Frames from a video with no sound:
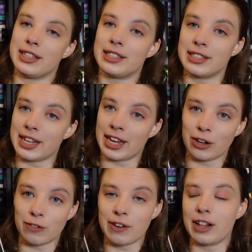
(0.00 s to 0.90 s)
This is a
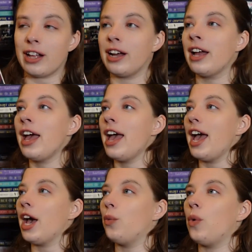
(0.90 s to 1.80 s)
novella,
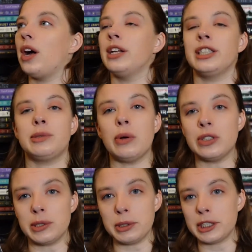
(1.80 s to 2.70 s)
and while it's
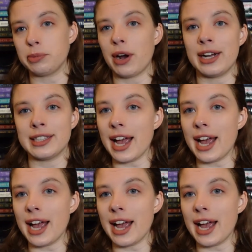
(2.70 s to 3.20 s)
supposed to be a surprise,